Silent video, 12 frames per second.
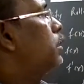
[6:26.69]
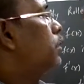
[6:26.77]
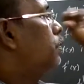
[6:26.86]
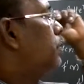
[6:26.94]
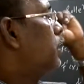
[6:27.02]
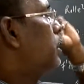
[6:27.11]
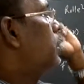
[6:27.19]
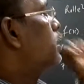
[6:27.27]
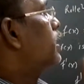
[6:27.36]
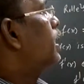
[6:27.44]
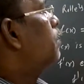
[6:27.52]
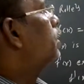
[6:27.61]
for the
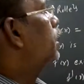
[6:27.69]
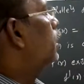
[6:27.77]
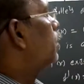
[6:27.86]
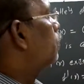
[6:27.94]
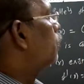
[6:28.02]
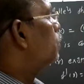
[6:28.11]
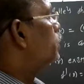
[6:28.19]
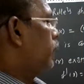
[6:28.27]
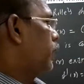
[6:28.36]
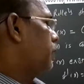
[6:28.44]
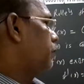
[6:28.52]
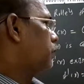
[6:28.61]
statement of Rolle's
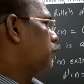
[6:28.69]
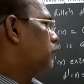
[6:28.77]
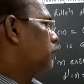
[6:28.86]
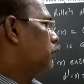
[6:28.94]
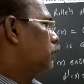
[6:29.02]
theorems.